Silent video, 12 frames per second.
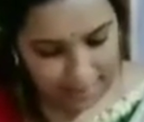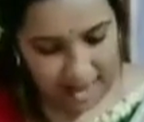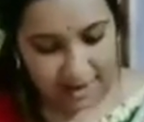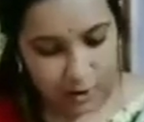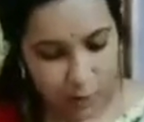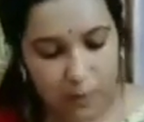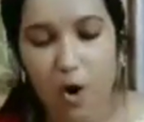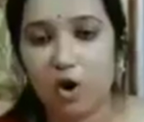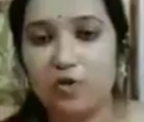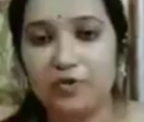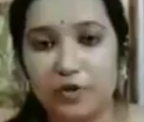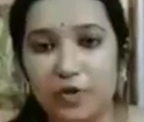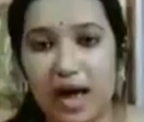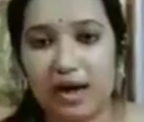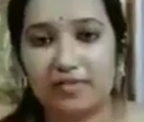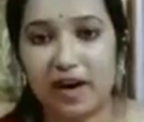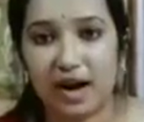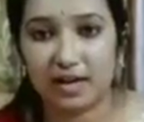I hope all of you
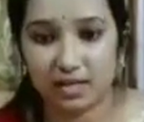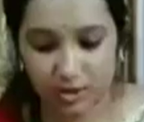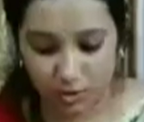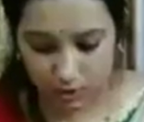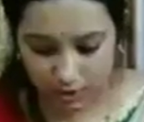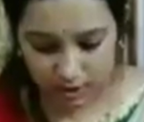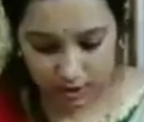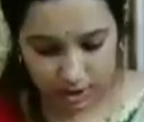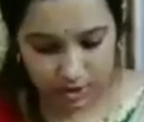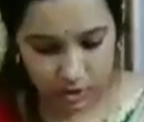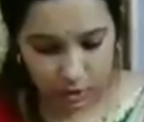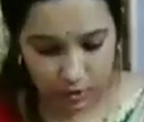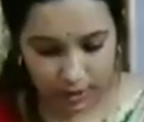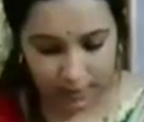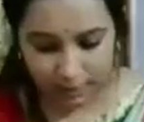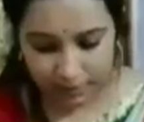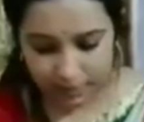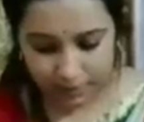have understood the
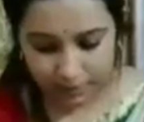story.